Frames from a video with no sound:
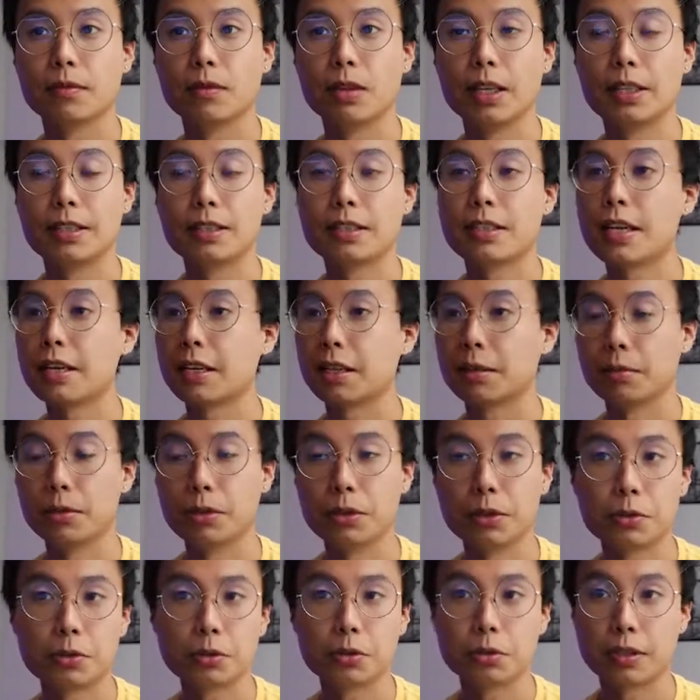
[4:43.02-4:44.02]
it's taking
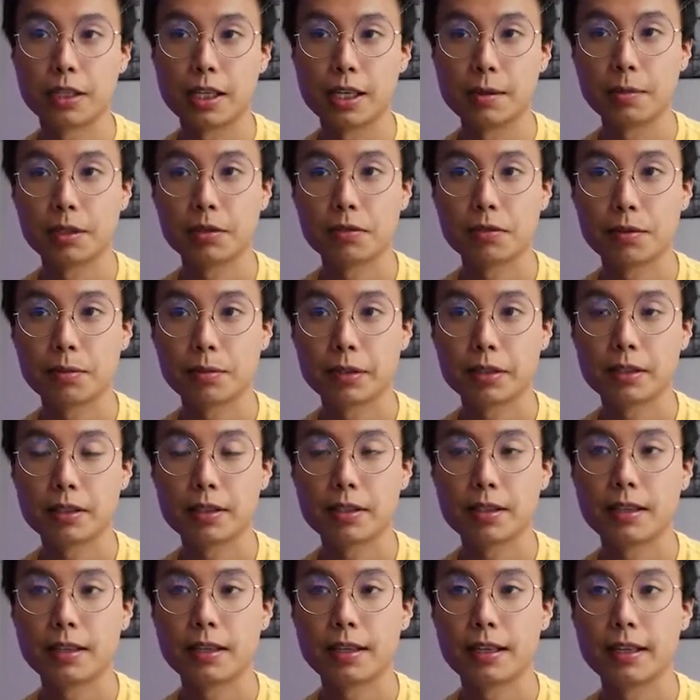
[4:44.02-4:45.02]
neutral damage from this
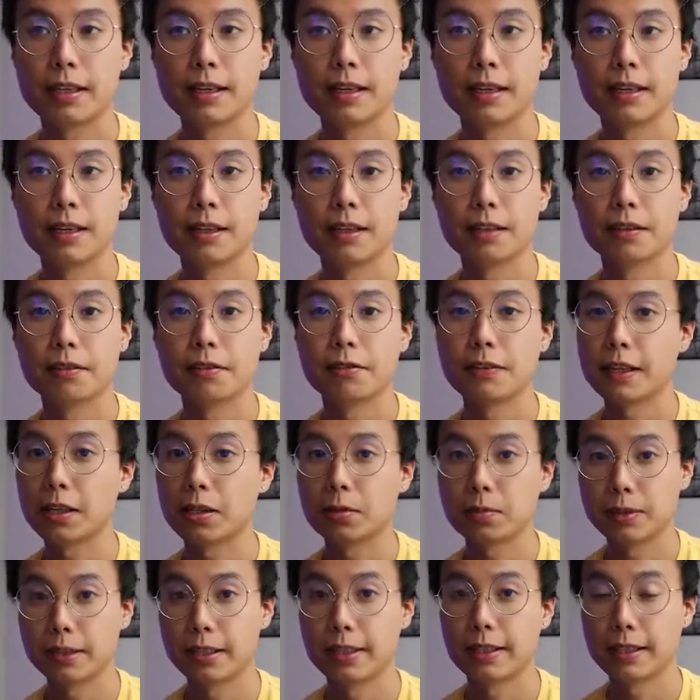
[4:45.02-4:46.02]
thing, and foul
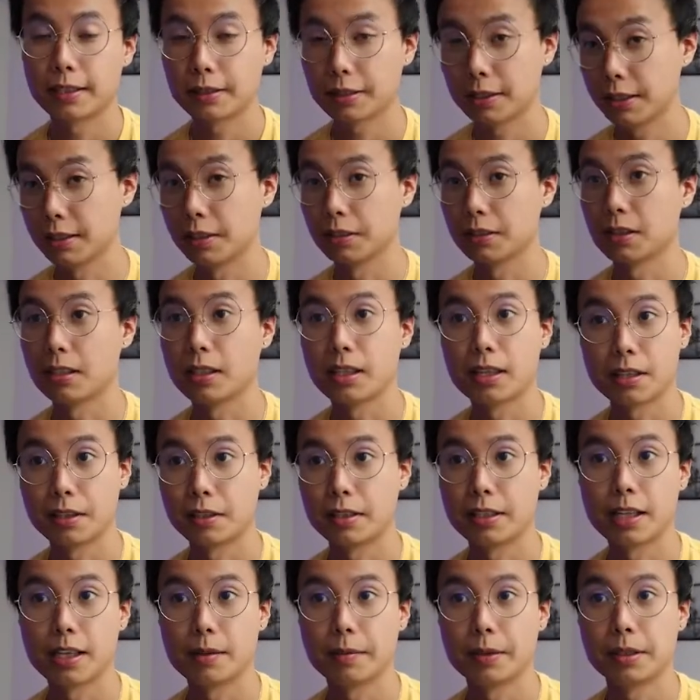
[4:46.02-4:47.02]
play actually does a lot of
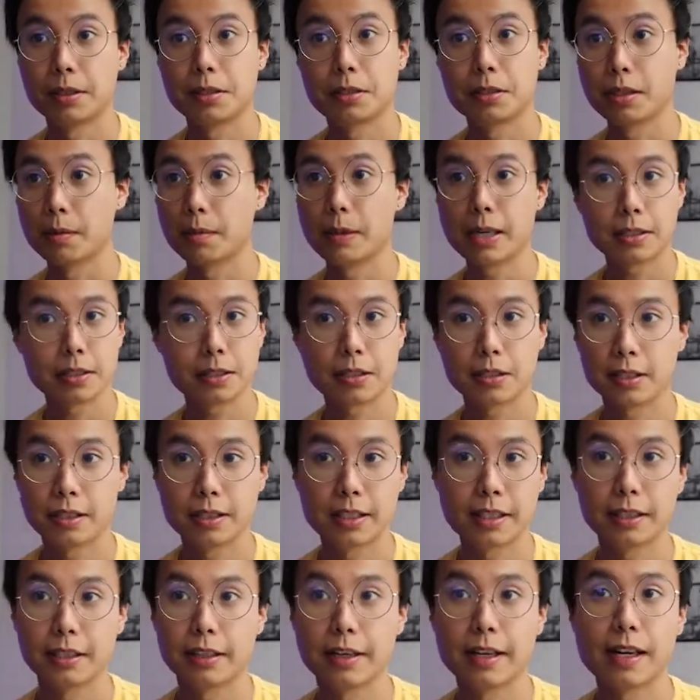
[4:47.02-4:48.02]
damage. So I'm actually already
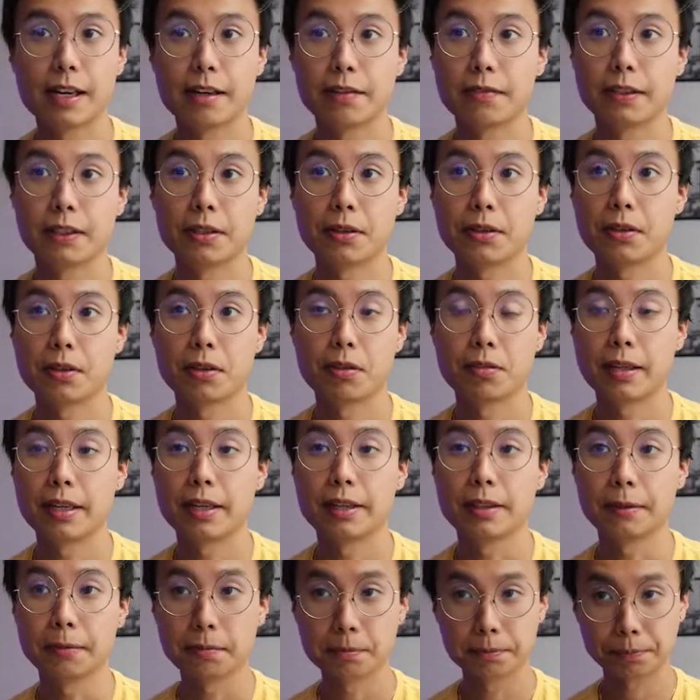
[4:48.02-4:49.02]
taking it half health
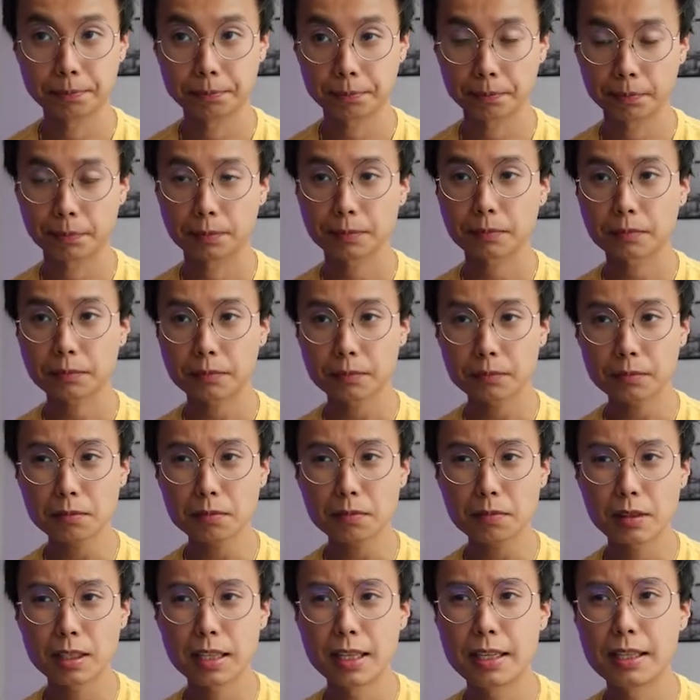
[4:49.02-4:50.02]
already.
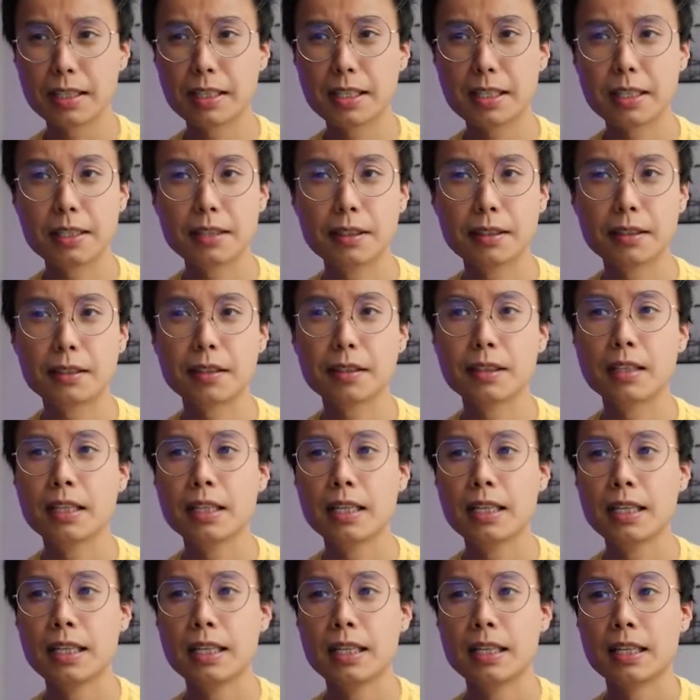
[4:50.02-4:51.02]
And here
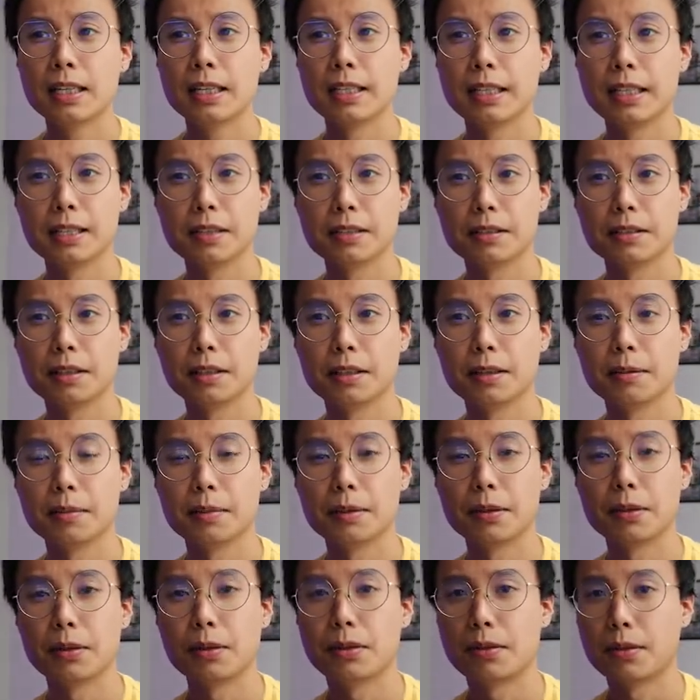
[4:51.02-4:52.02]
he ends up
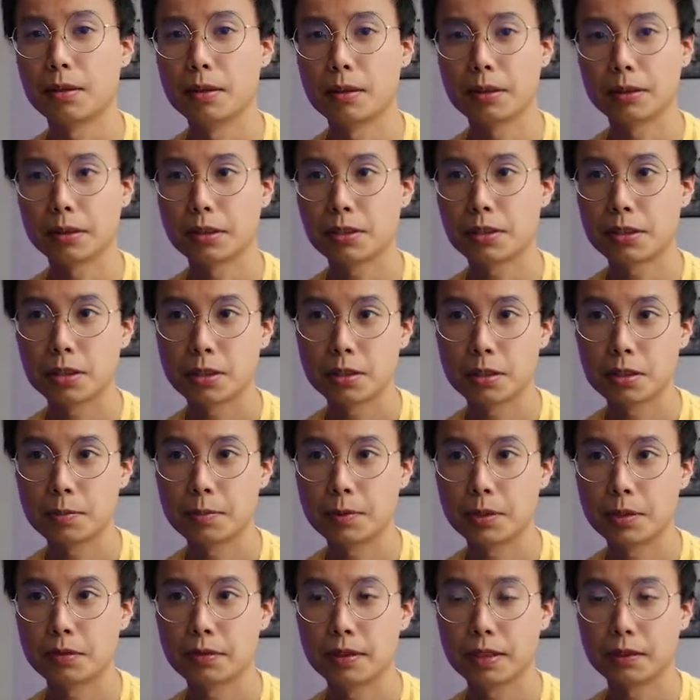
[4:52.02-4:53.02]
throwing the charge
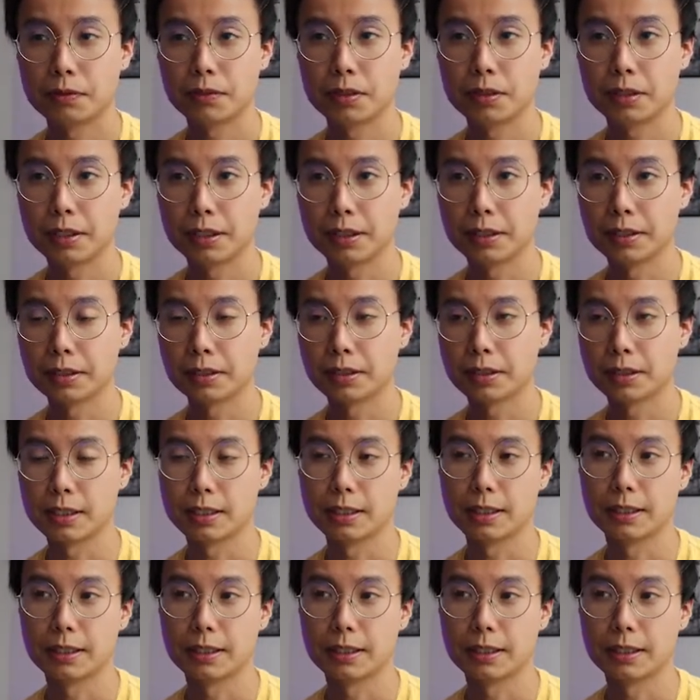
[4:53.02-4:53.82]
move after he's